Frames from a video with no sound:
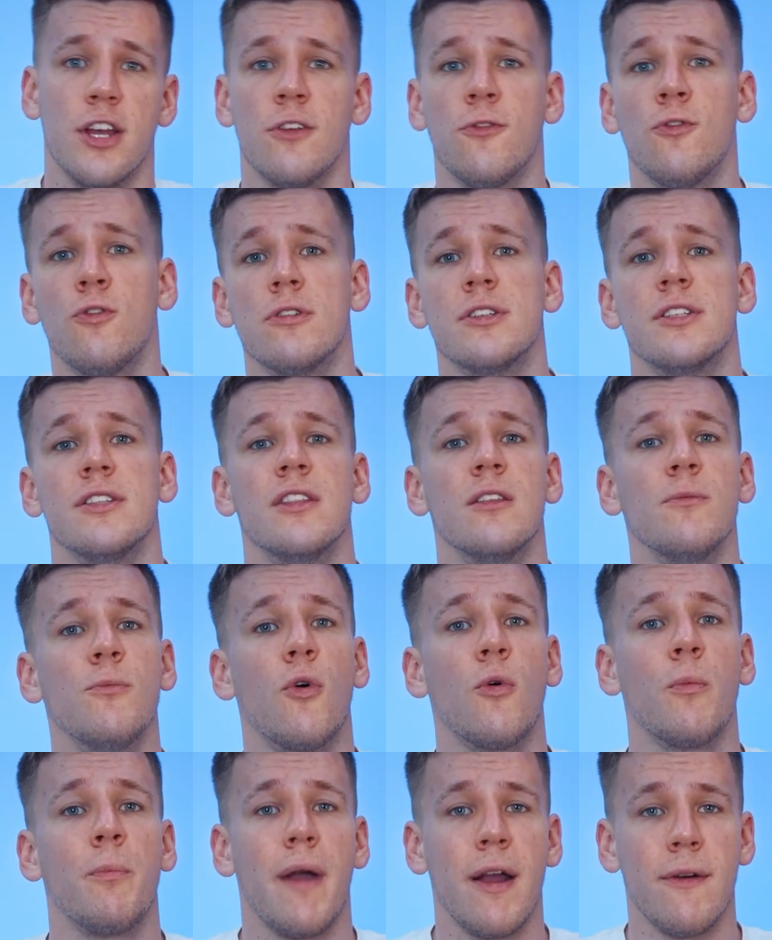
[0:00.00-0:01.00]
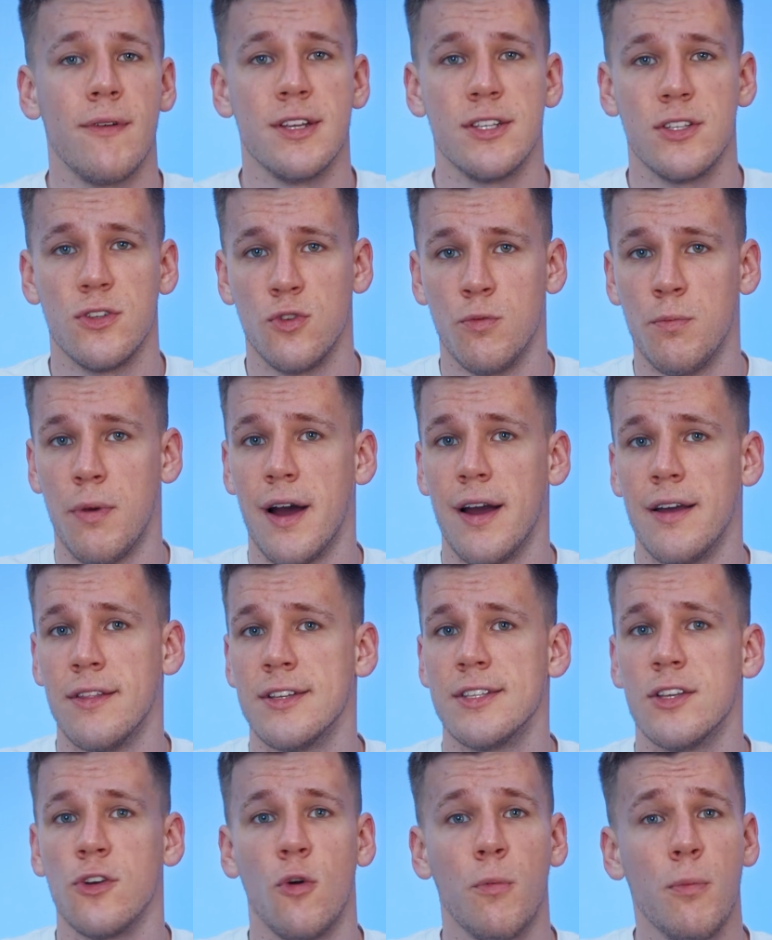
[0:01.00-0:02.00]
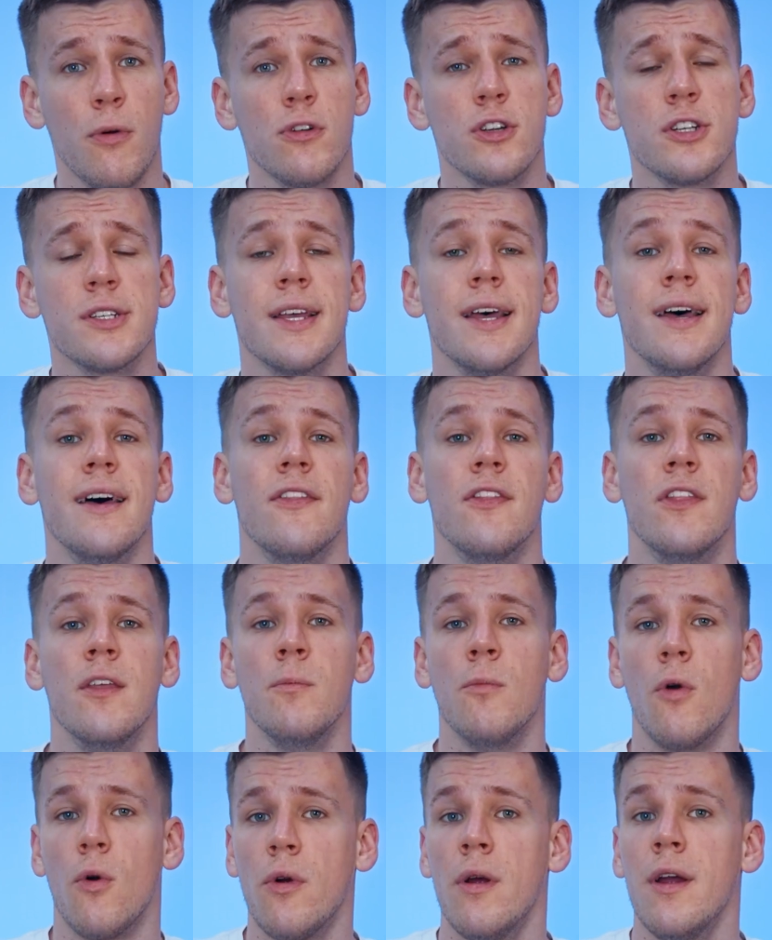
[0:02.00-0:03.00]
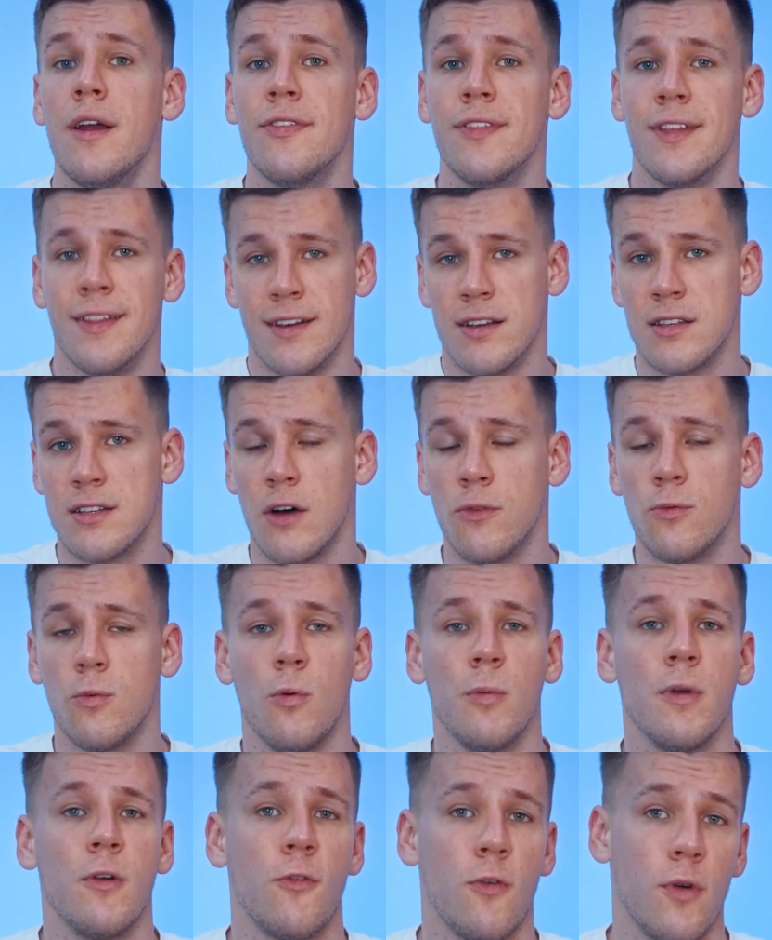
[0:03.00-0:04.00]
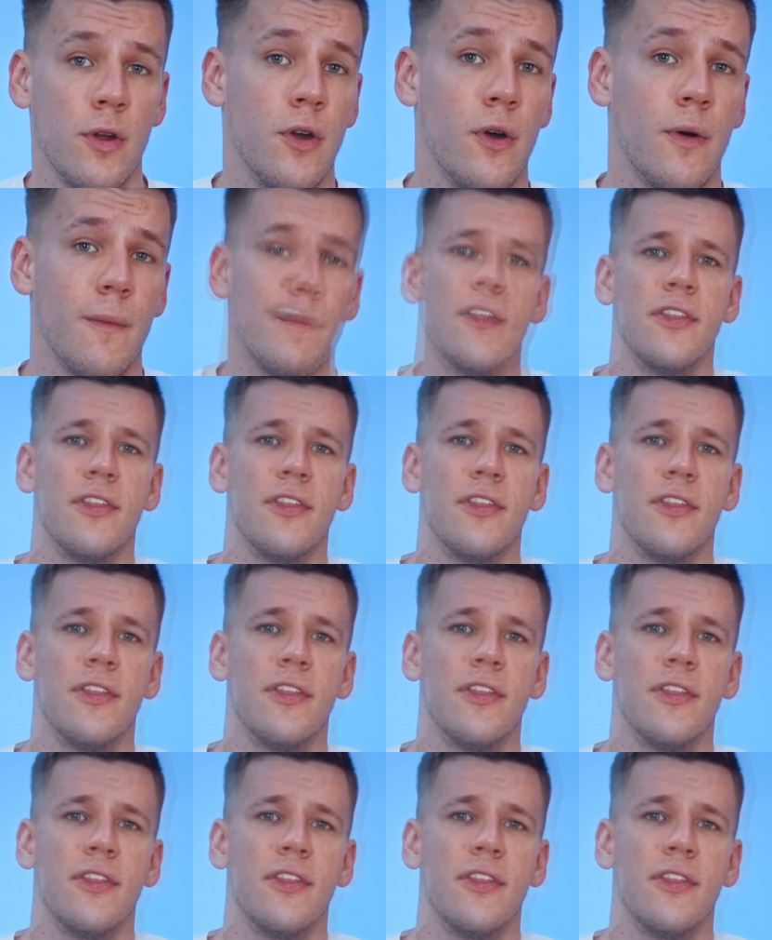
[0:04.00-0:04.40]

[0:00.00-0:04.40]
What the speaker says: And of course, the more berries you buy in a single purchase, the more the discount will be for you.